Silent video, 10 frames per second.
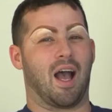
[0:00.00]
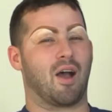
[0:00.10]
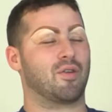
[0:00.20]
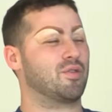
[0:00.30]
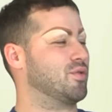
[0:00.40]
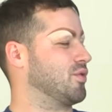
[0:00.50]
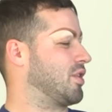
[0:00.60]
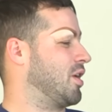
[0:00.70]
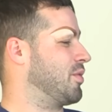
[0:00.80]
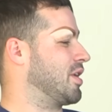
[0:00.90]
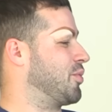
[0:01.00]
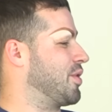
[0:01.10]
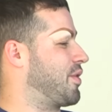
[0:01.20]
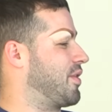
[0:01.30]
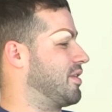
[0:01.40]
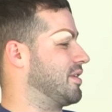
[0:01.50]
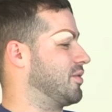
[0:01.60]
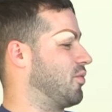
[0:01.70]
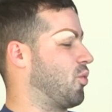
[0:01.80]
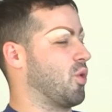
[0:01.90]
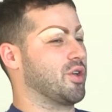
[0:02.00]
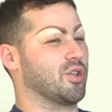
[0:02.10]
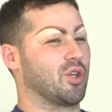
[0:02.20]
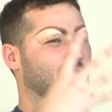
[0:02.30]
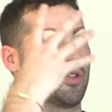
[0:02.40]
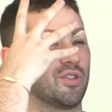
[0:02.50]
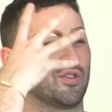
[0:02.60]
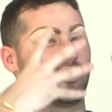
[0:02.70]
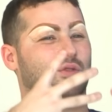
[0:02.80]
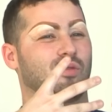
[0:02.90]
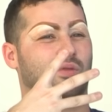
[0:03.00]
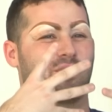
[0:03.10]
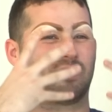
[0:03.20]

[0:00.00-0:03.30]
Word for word: How are you coming up with what you're going to do?